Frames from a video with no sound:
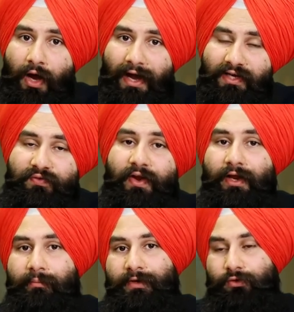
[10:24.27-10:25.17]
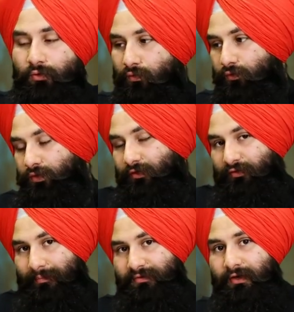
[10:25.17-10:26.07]
highly recommend go for the
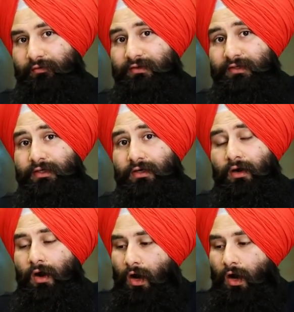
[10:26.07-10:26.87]
website visitor.